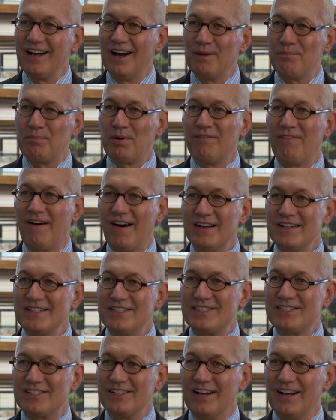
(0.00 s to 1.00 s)
uh,
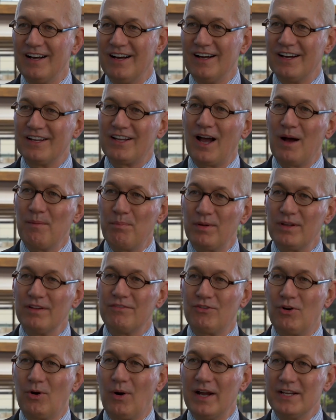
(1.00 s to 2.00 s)
provides a couple
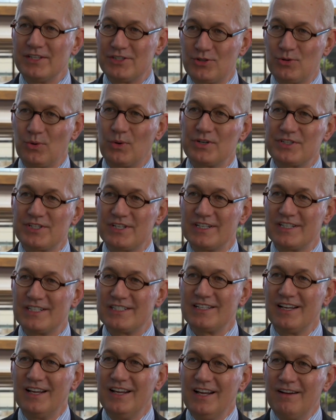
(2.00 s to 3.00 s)
of great
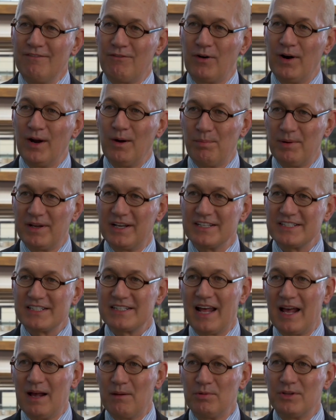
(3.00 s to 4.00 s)
sources for helping
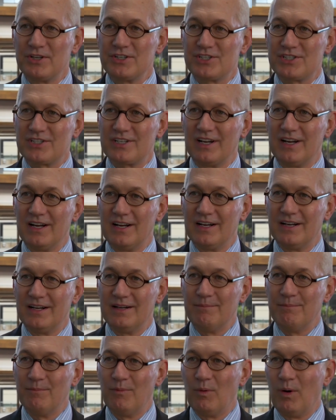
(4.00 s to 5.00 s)
establish
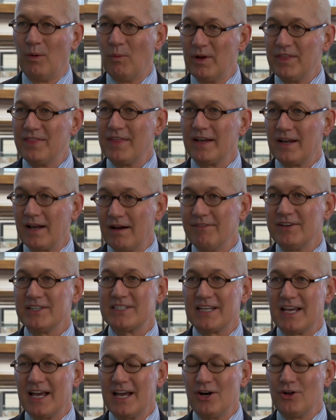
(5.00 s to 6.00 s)
um, what we think of
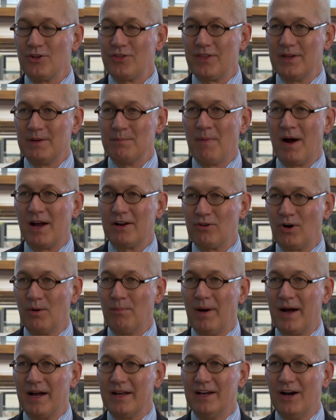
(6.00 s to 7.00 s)
as a healthy
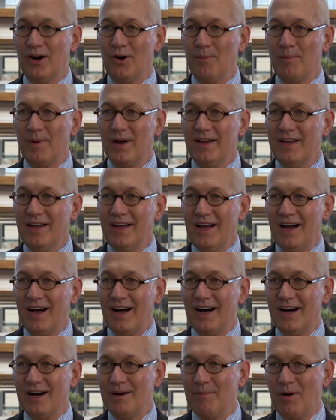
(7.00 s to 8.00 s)
microbiome.
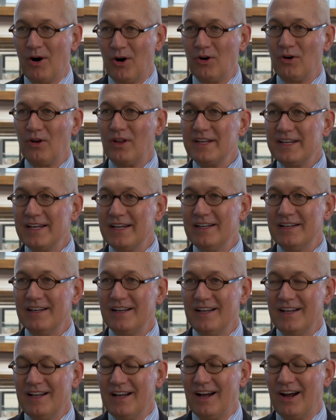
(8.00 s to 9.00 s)
Uh, early,
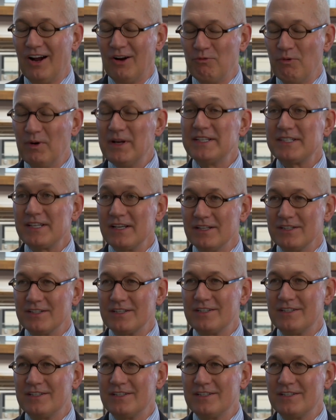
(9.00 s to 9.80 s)
uh, recent